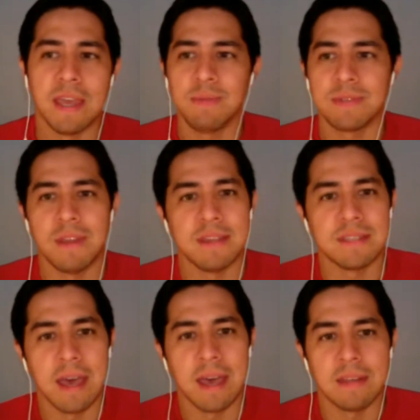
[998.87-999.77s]
He was a nice
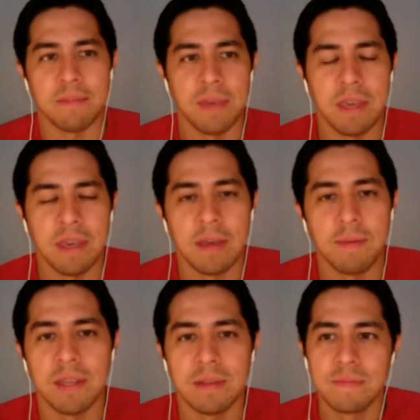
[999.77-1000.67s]
guy to me. I
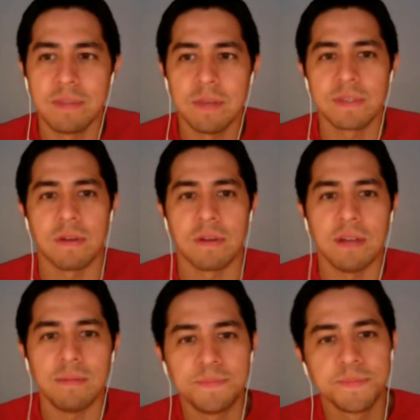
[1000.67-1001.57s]
mean, he was all
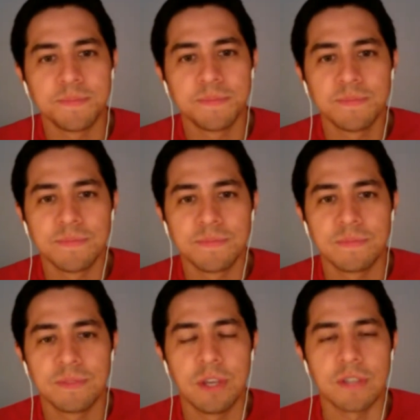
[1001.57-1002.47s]
right.
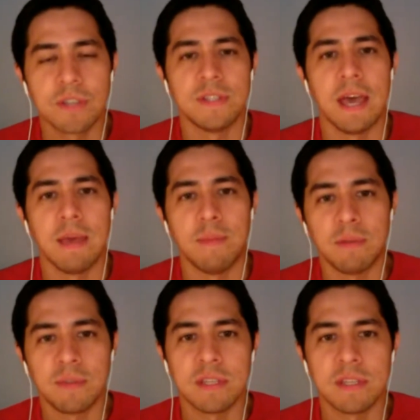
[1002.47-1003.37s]
Dustin Diamond,
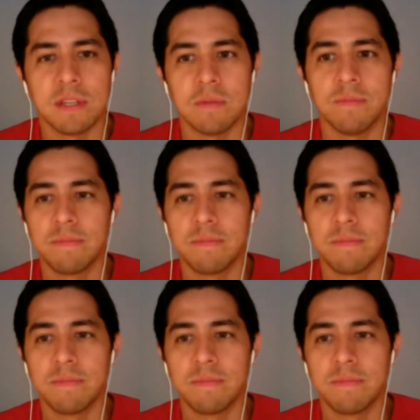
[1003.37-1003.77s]
what's he gonna do?